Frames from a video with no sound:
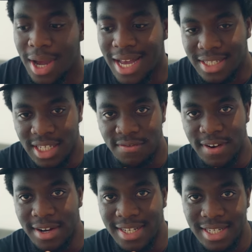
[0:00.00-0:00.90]
has this
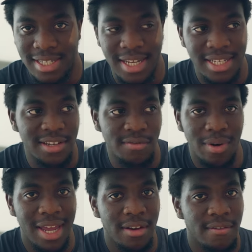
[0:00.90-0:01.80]
very distinctive
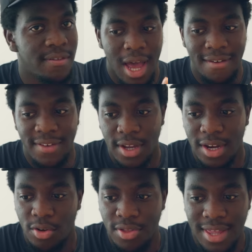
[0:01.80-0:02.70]
way of having
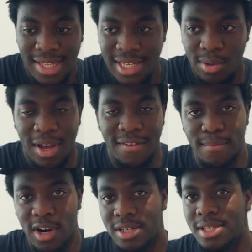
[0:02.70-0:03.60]
an authentic way of
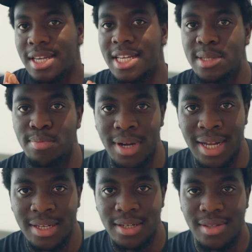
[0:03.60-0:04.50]
marketing his
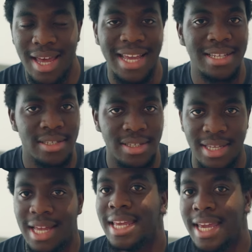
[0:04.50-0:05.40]
brand that isn't
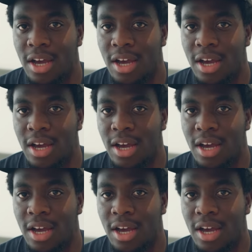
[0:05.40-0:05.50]
selling